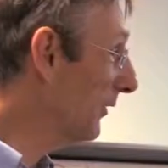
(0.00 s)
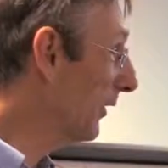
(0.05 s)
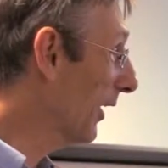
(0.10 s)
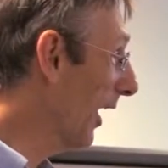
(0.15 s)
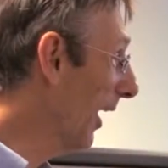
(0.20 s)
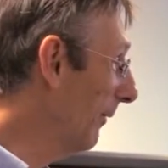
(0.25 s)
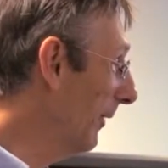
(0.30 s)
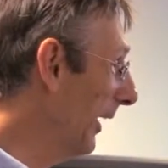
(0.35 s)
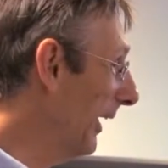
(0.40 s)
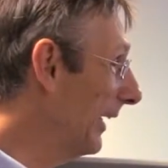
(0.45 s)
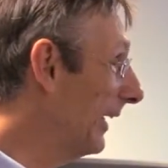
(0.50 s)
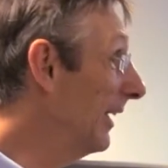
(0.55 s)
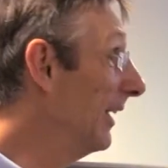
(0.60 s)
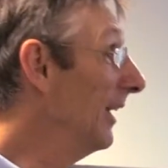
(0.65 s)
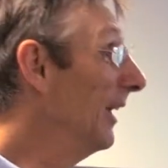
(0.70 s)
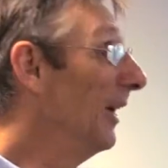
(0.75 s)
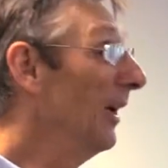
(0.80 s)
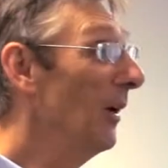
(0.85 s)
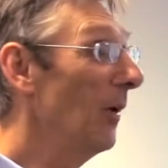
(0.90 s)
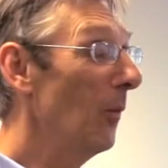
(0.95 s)
for coming.
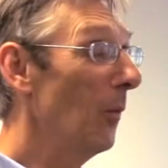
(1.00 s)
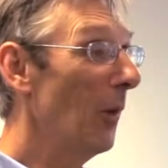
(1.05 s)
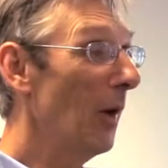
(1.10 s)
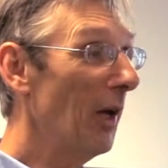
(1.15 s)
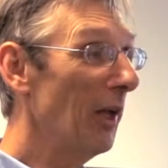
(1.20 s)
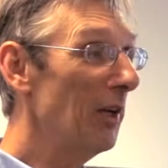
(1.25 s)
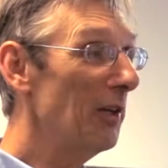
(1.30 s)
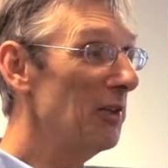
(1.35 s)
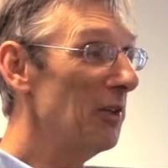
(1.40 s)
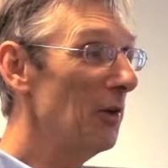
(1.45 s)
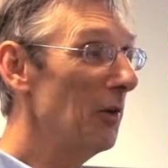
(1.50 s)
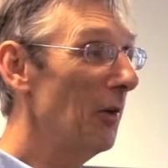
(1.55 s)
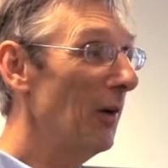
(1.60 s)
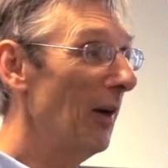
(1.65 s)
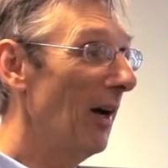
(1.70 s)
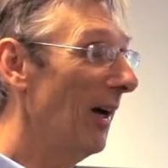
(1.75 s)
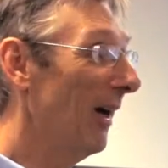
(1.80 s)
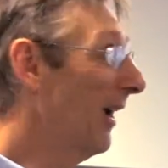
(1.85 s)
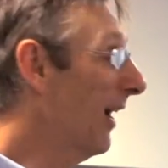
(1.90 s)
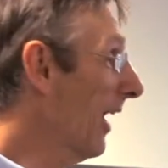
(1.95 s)
We're going to do
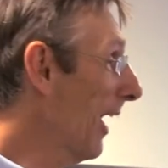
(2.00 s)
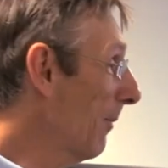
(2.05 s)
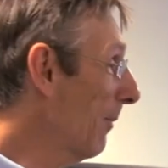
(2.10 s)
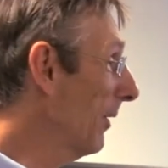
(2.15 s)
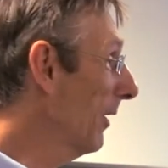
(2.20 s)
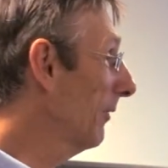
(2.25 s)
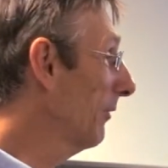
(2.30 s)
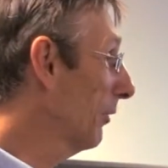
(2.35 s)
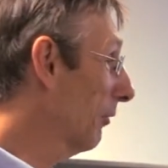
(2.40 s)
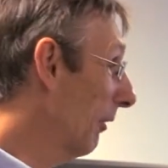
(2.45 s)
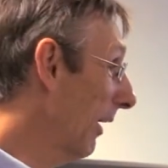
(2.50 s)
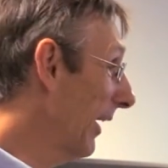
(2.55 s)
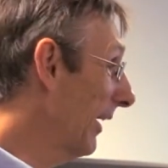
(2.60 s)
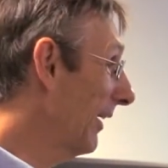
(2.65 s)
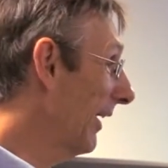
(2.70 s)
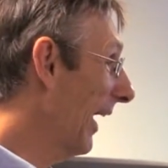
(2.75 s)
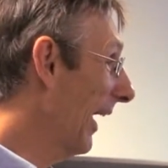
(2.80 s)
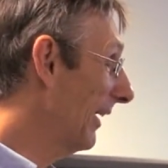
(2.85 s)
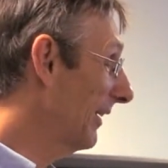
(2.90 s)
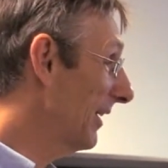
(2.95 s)
a couple of
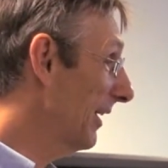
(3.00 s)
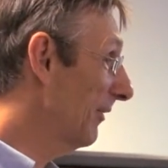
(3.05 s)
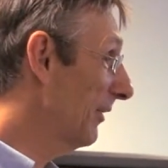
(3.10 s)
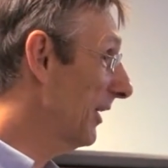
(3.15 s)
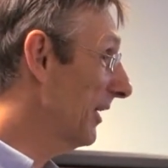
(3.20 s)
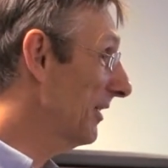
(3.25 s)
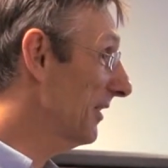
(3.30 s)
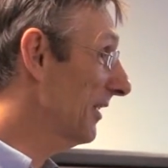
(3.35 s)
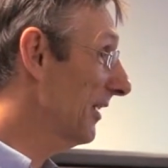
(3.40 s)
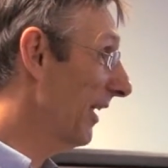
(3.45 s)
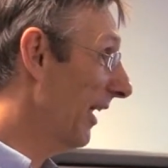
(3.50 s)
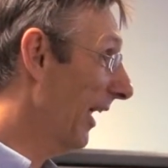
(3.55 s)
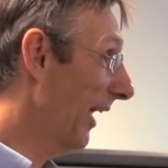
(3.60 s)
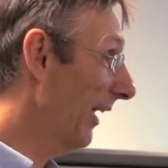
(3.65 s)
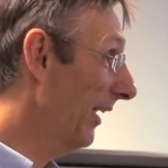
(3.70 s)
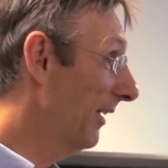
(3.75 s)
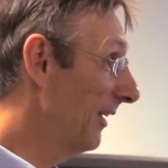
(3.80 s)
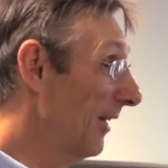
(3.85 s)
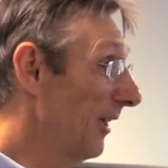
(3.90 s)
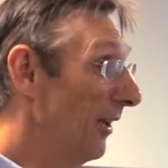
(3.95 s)
great activities
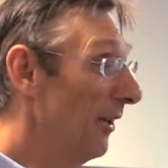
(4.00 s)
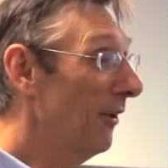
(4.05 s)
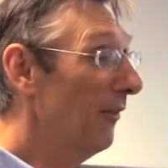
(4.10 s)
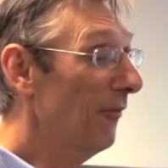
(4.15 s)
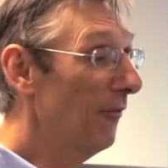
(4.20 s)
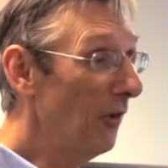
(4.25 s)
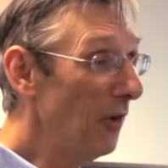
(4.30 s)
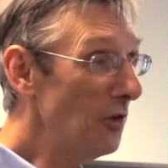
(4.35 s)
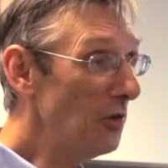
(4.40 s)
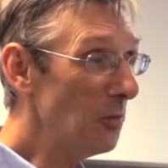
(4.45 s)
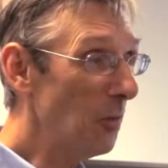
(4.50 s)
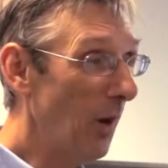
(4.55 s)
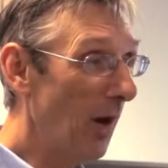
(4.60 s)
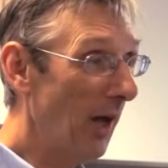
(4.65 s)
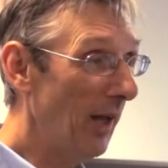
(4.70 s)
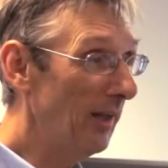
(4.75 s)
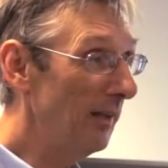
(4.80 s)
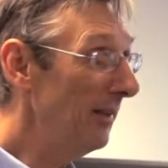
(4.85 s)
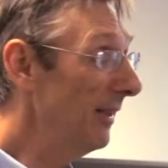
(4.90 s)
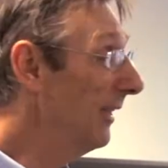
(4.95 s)
today. The first
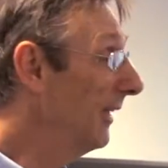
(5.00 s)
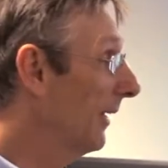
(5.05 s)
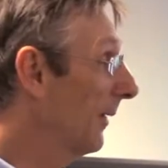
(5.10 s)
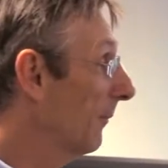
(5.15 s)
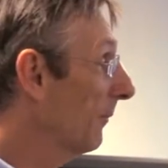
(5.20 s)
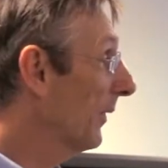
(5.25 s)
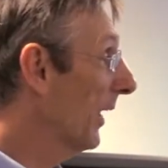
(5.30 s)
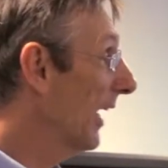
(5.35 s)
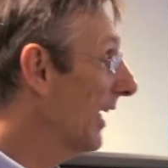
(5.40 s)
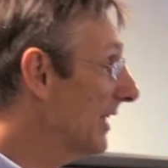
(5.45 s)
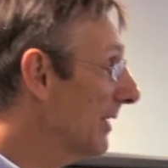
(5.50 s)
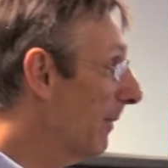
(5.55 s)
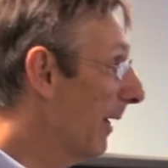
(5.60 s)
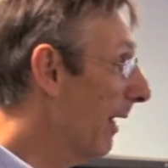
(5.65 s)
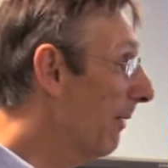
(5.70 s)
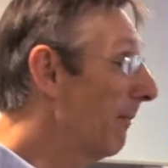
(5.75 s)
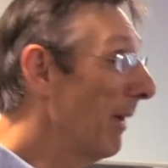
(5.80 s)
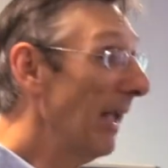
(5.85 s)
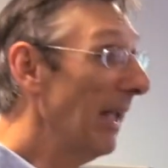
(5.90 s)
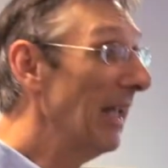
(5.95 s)
one is
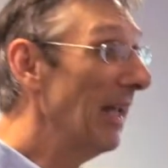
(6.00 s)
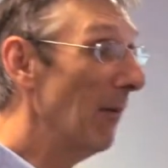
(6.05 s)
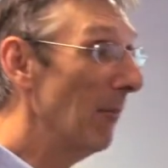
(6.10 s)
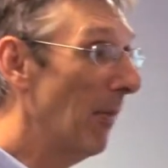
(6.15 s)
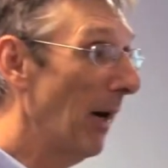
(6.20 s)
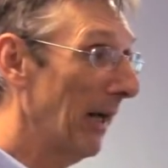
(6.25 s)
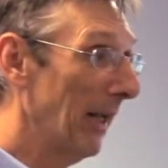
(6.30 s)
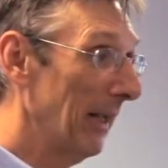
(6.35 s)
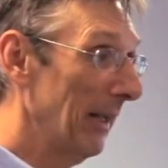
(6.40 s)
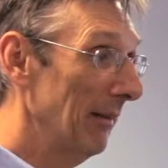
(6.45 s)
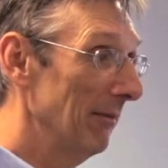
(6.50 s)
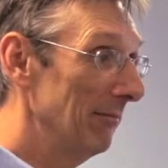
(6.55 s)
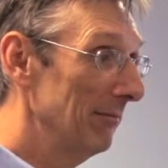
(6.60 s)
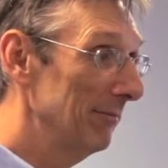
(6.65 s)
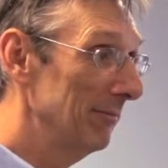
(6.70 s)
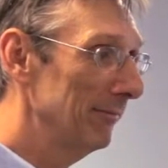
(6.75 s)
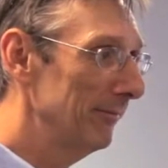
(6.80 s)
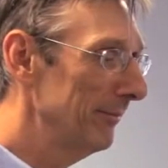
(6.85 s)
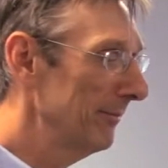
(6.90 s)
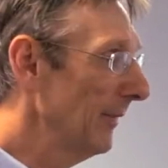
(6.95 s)
about making a buggy.
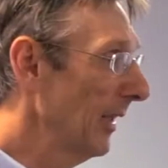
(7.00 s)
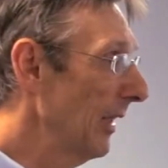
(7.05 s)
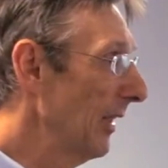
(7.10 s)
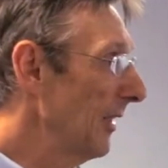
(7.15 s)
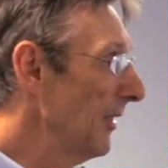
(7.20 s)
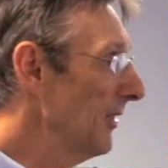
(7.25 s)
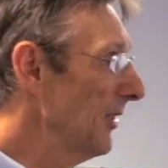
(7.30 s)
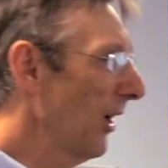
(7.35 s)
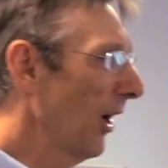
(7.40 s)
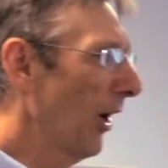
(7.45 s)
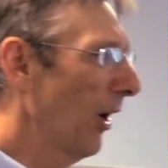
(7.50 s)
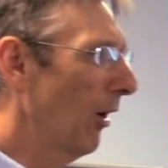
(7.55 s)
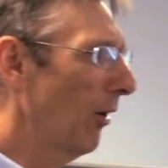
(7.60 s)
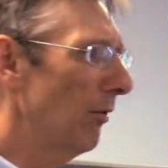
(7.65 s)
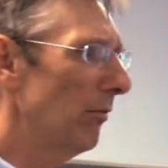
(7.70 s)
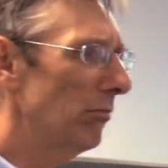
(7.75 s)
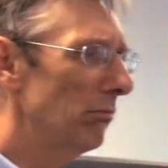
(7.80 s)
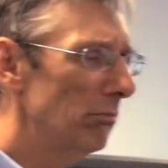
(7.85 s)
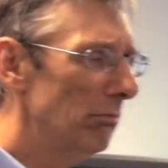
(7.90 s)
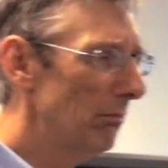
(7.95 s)

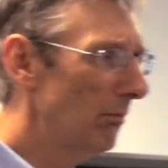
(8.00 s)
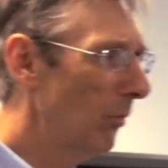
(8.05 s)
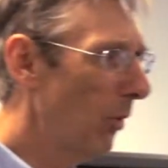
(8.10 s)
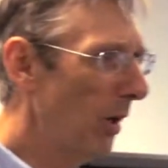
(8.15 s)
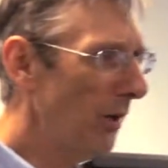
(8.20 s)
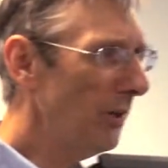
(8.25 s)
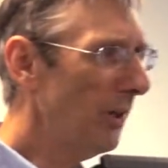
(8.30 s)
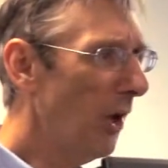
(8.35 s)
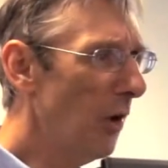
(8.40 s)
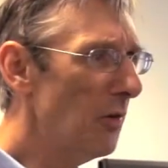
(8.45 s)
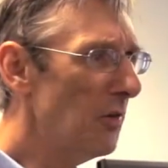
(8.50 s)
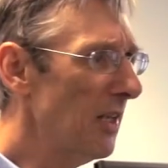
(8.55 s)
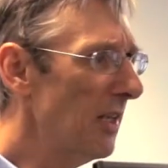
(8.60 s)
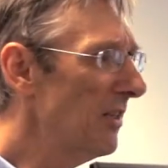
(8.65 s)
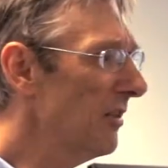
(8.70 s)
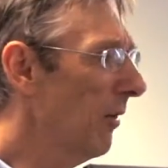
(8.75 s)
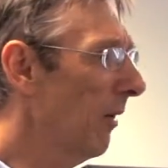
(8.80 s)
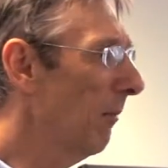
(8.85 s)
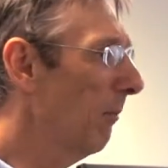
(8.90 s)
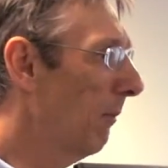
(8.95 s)
So, what goes
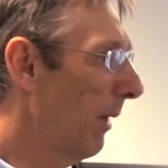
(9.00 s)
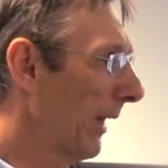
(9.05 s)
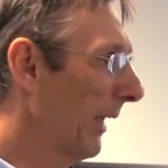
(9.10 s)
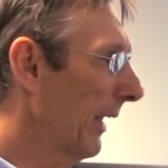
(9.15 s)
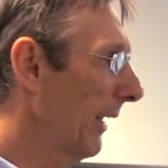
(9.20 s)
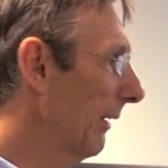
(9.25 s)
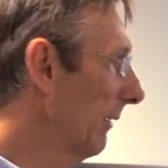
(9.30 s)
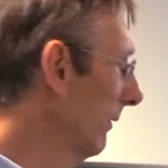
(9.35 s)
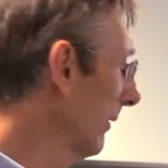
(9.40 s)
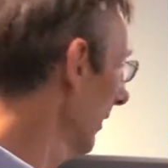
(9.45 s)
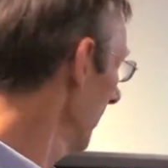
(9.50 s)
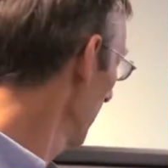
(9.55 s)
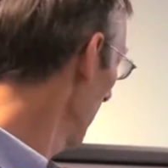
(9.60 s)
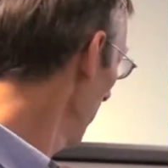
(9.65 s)
into a buggy? Can